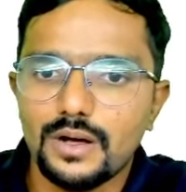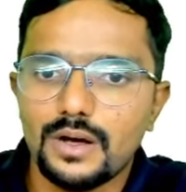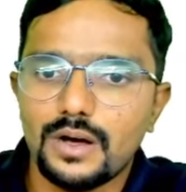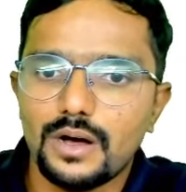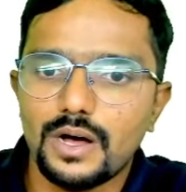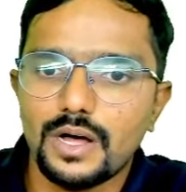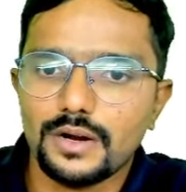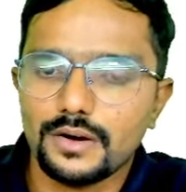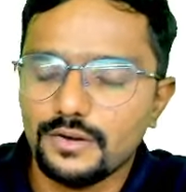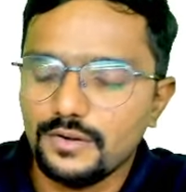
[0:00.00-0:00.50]

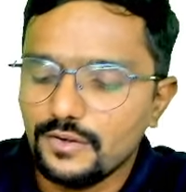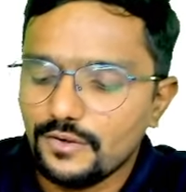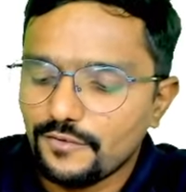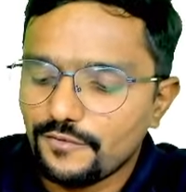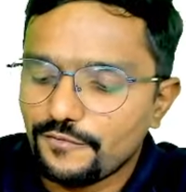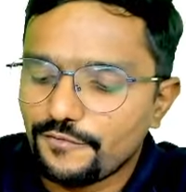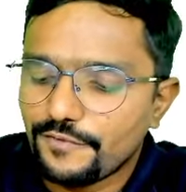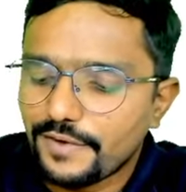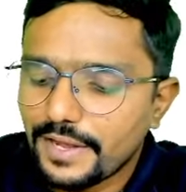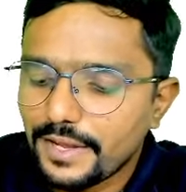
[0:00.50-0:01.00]
or
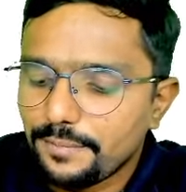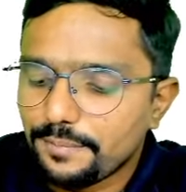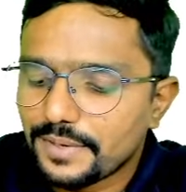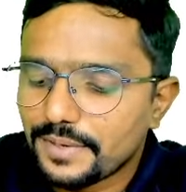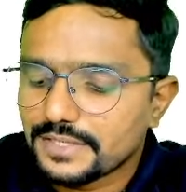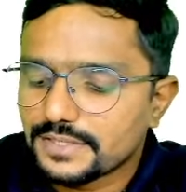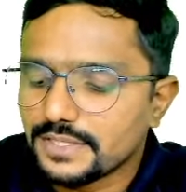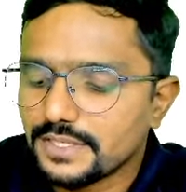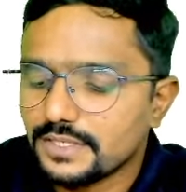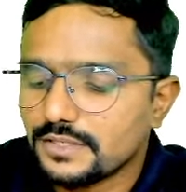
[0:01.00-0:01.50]

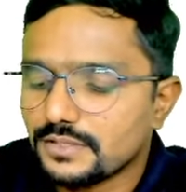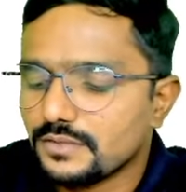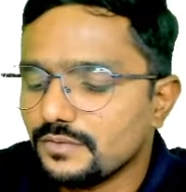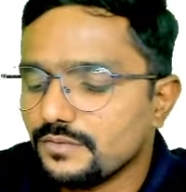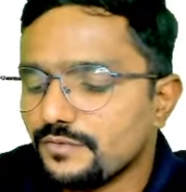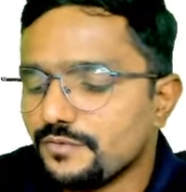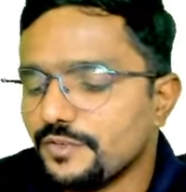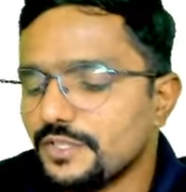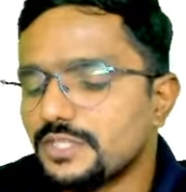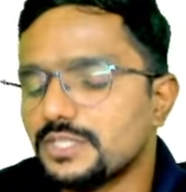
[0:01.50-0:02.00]
5%,
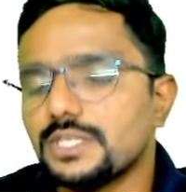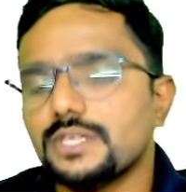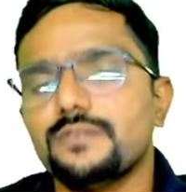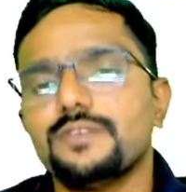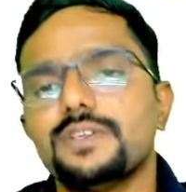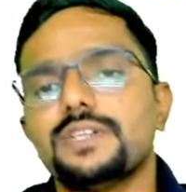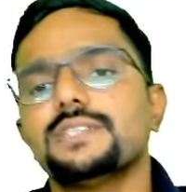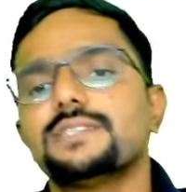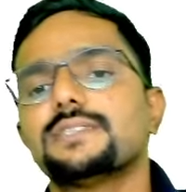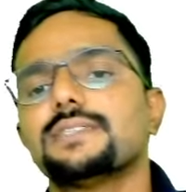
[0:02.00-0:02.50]

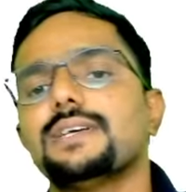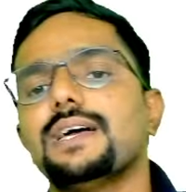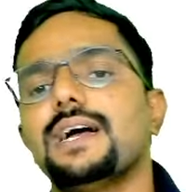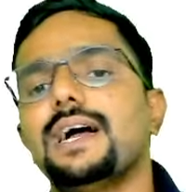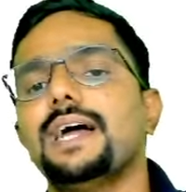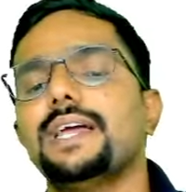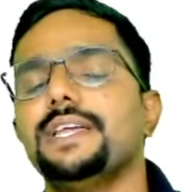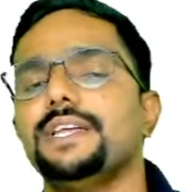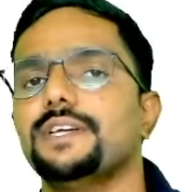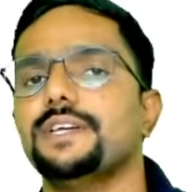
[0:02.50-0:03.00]
whichever is
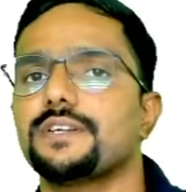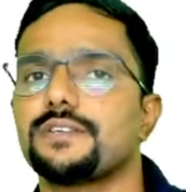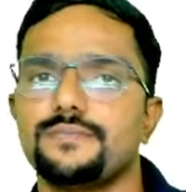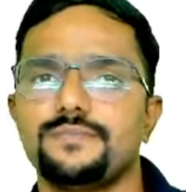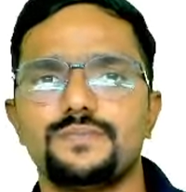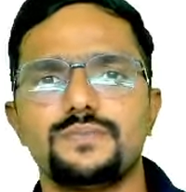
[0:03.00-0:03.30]
higher.